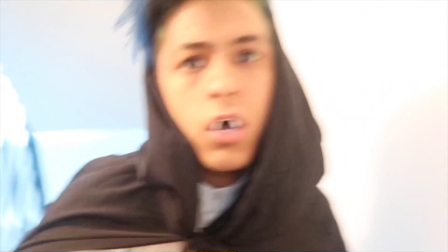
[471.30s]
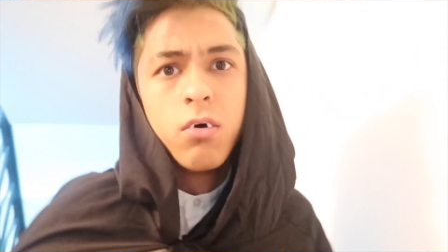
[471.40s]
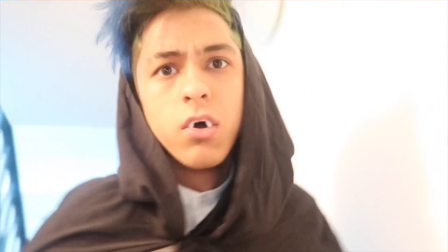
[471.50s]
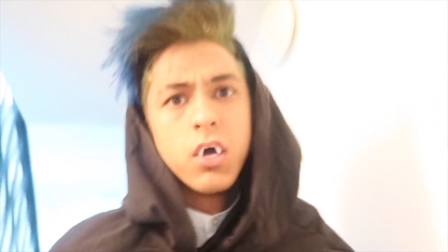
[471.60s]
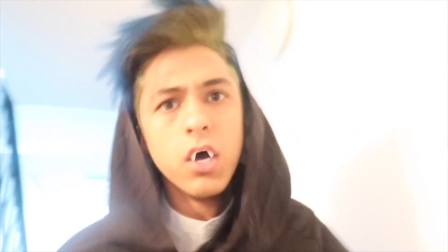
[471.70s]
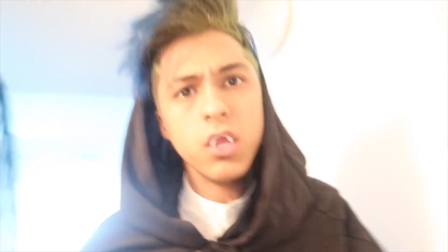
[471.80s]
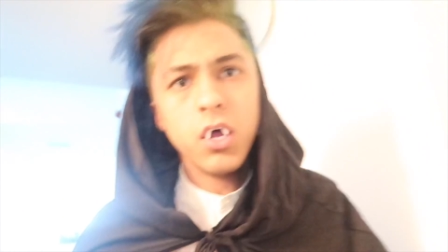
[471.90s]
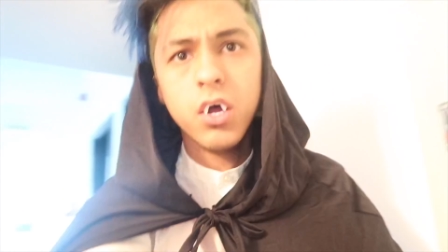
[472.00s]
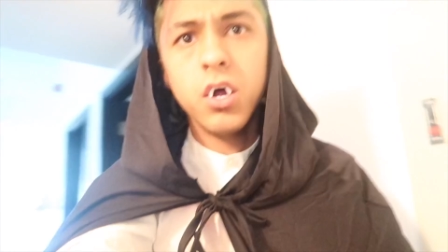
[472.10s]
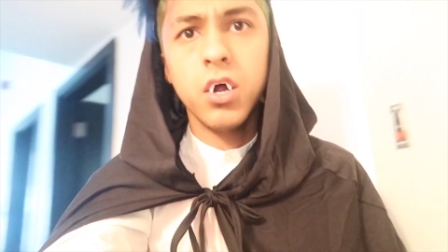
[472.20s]
Oh my god.
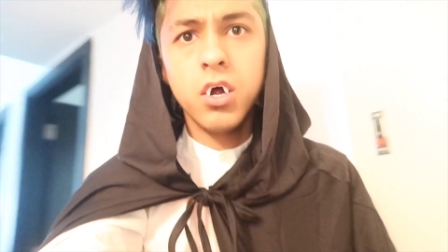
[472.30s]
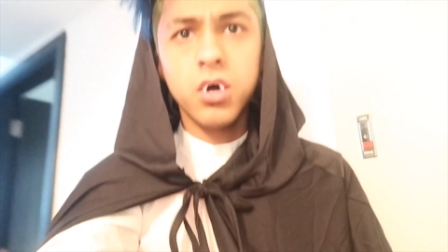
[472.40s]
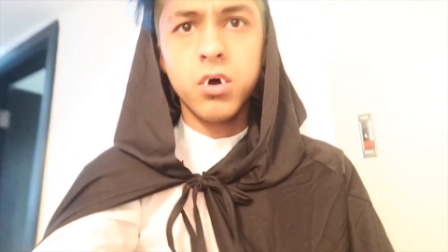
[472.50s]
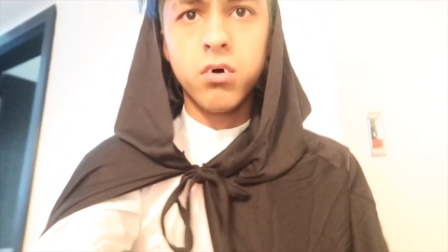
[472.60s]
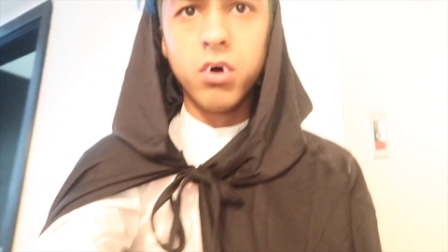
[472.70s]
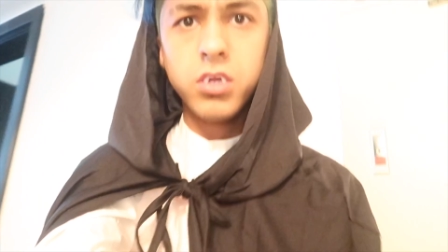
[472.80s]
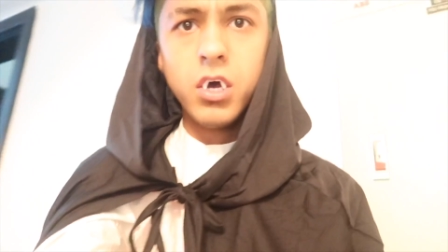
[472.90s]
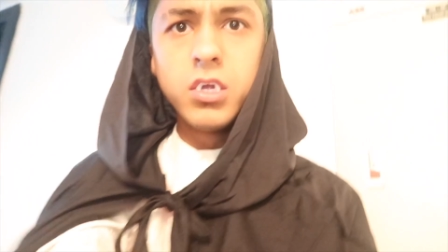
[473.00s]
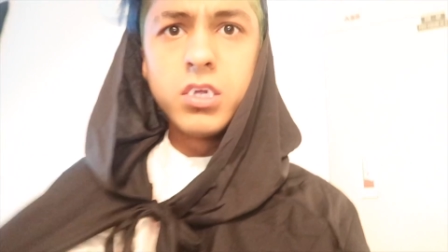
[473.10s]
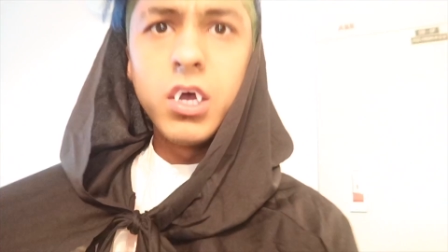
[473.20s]
What
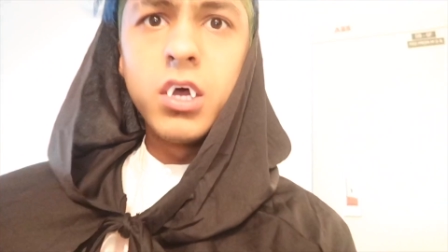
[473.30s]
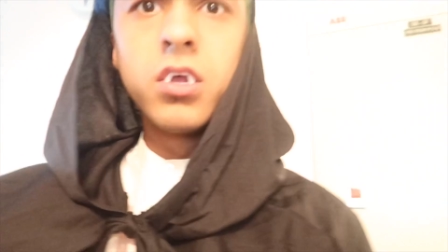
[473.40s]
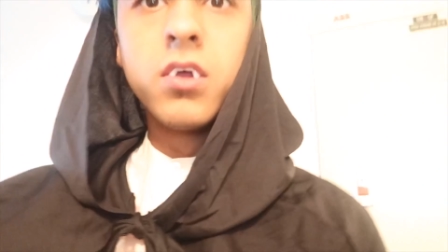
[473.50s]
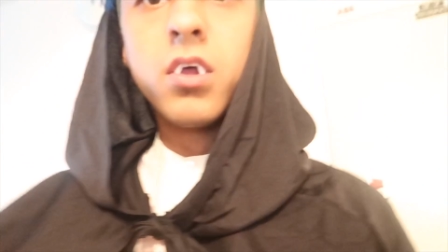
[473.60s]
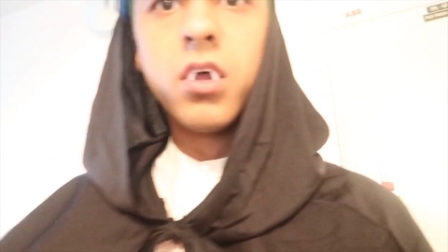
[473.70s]
is this?